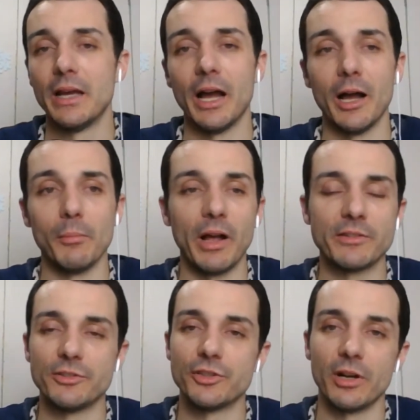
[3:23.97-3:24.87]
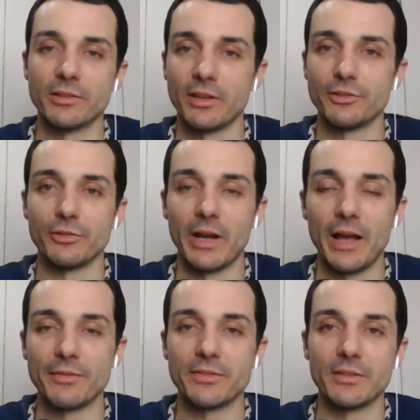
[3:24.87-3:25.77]
Um, lots of charts, lots of
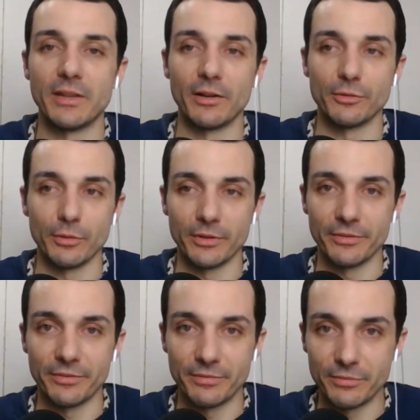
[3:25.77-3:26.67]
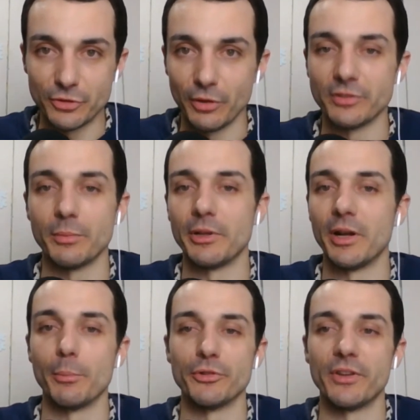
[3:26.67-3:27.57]
graphs that'll sort of show you some of the
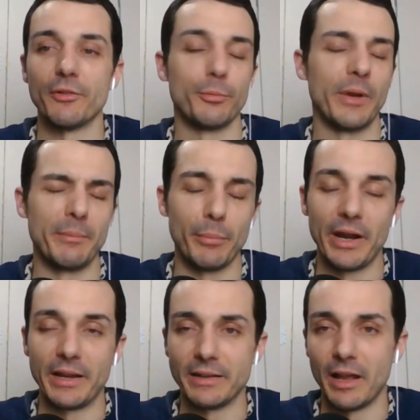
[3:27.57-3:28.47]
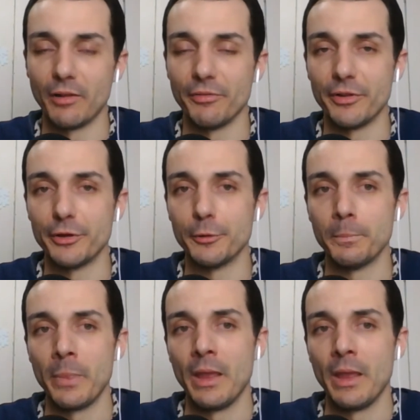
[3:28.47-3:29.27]
number stuffs, but I break it down for you.